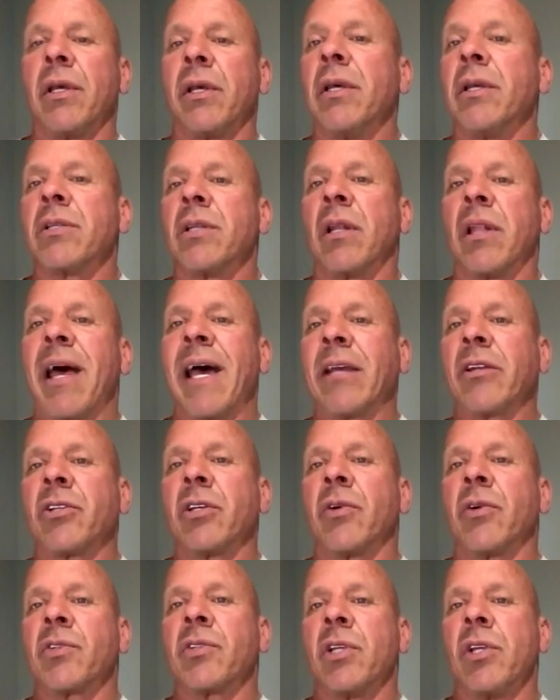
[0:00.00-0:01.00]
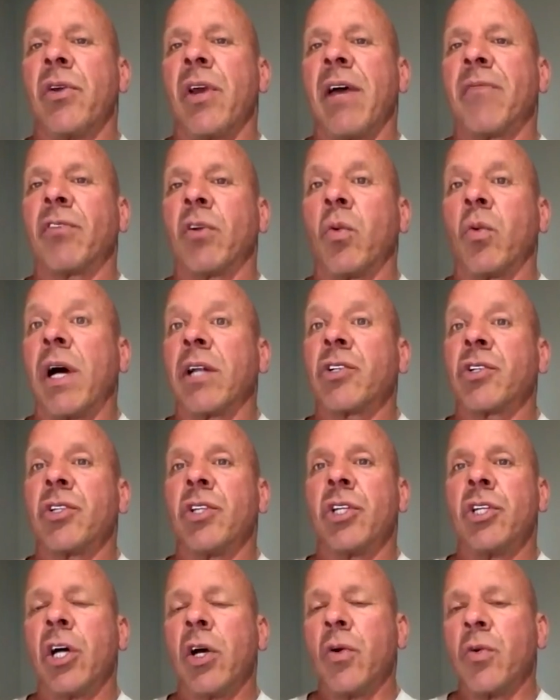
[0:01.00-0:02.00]
to lactose, then you have to watch the
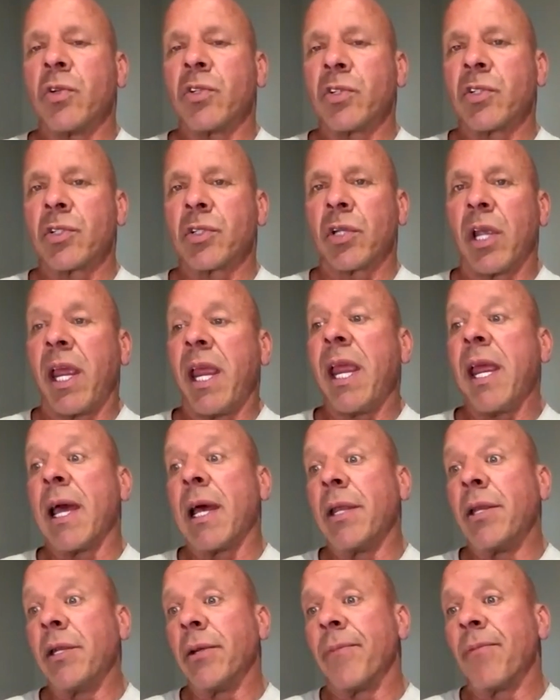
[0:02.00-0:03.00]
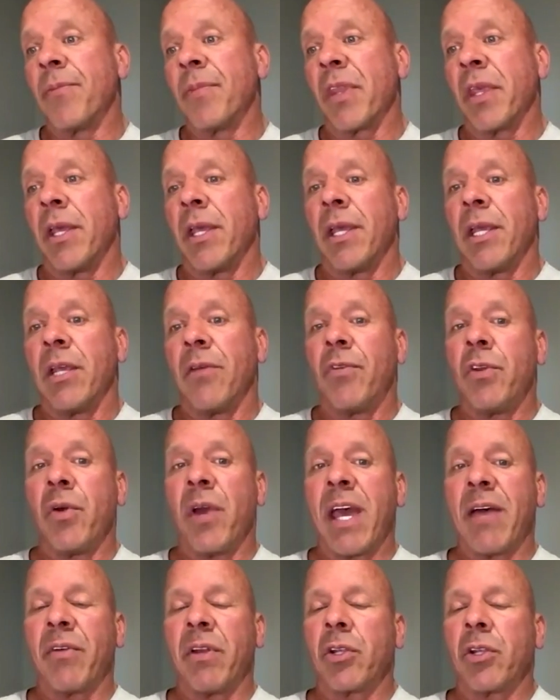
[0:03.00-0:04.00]
dose. And if you
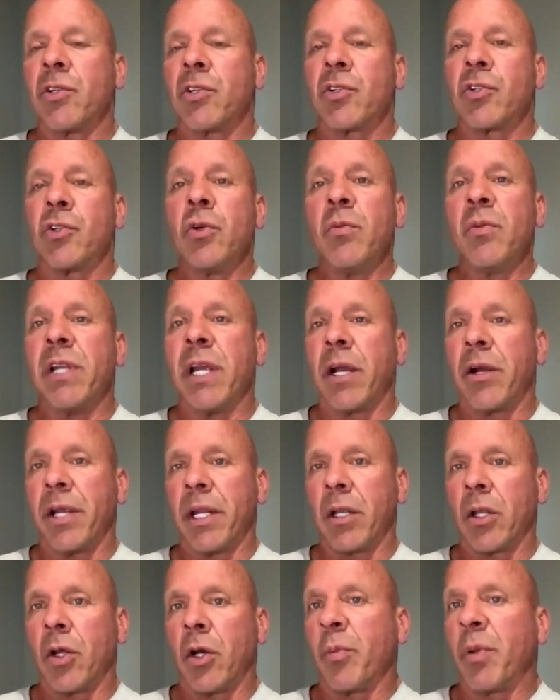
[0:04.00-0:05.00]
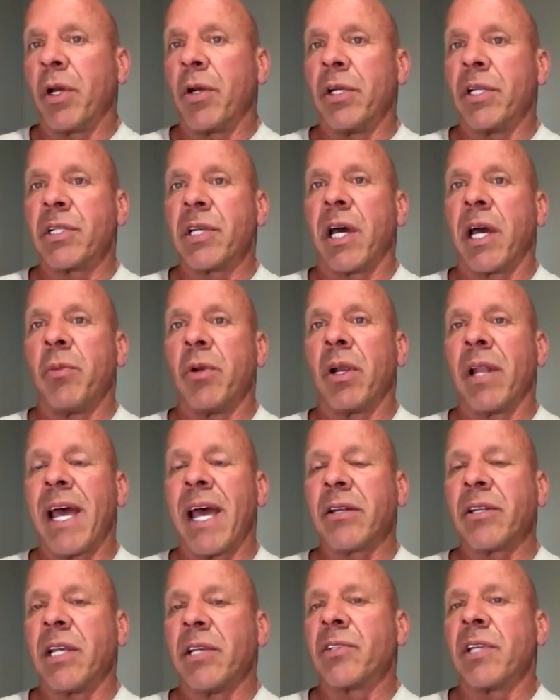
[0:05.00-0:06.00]
haven't consumed dairy in a long period of time, your
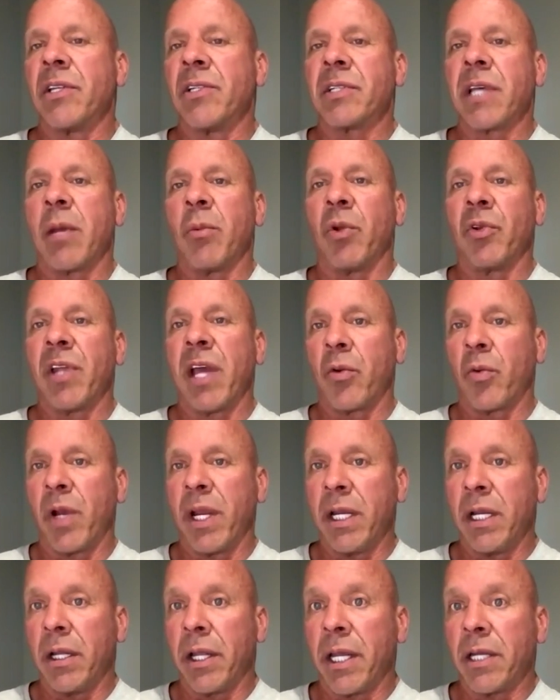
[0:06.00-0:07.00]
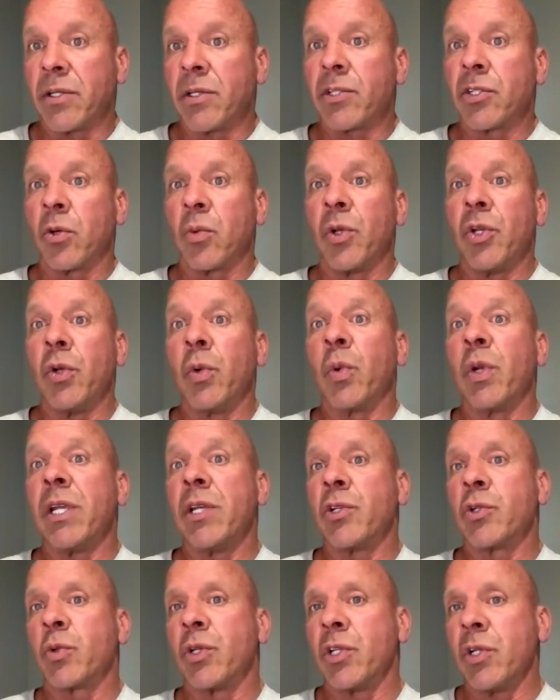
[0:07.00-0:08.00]
lactase enzyme will downregulate. And so when you
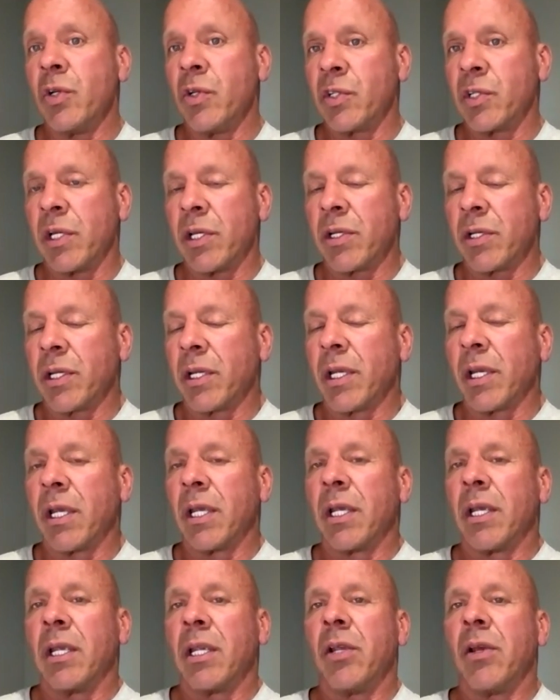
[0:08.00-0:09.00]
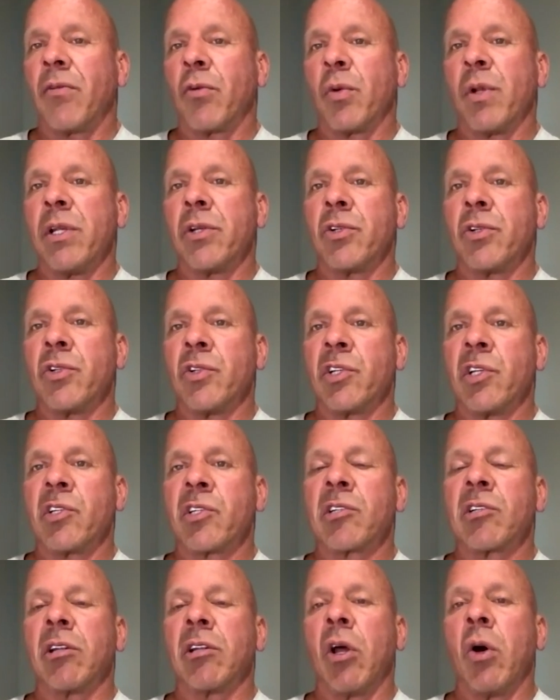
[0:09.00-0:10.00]
reintroduce it, you have to reintroduce it
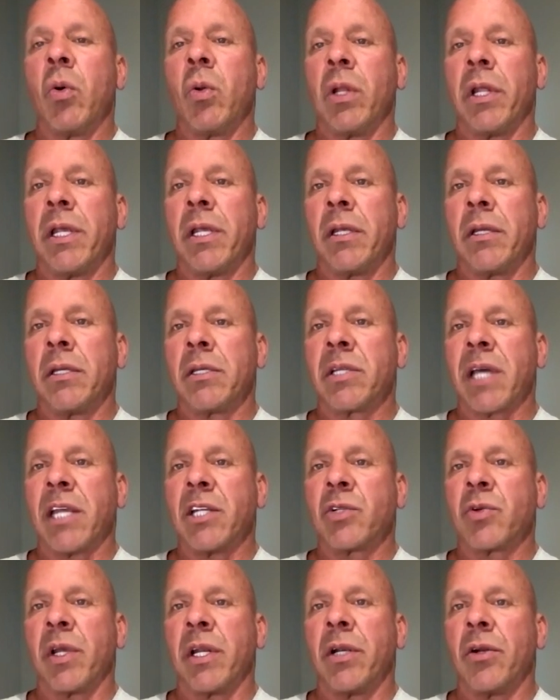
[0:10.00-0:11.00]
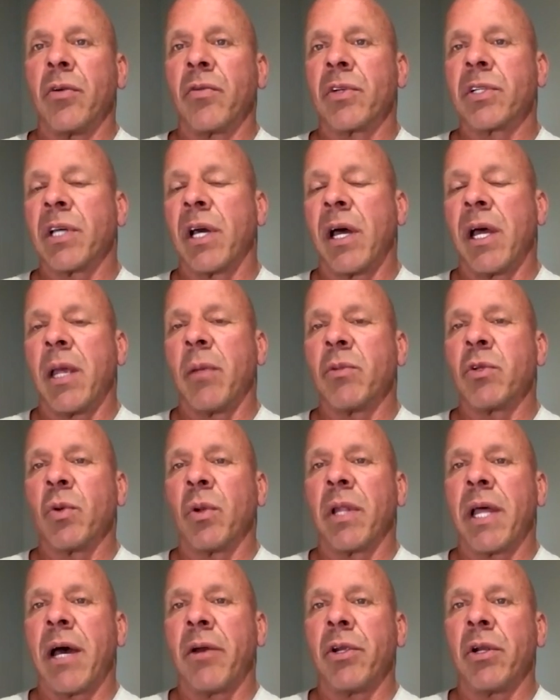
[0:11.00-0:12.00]
slowly, titrate it over time to
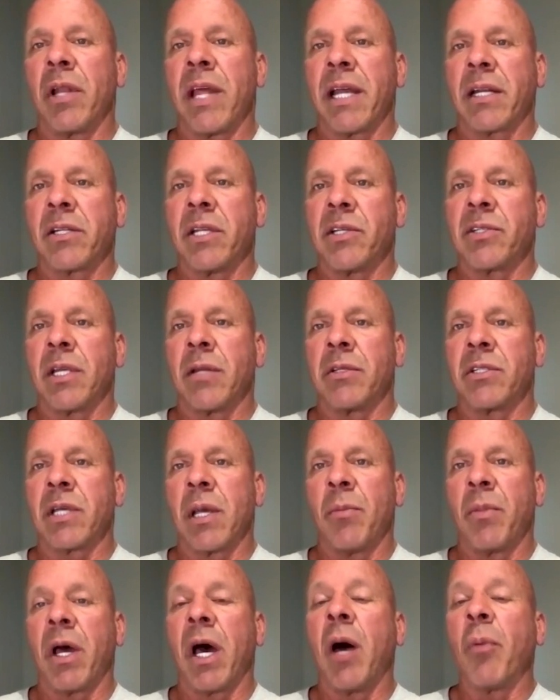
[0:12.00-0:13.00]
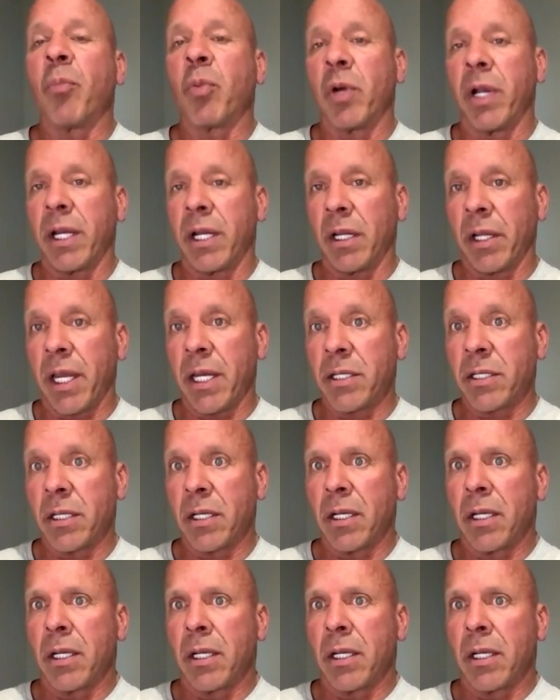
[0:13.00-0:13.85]
allow your lactase enzyme to upregulate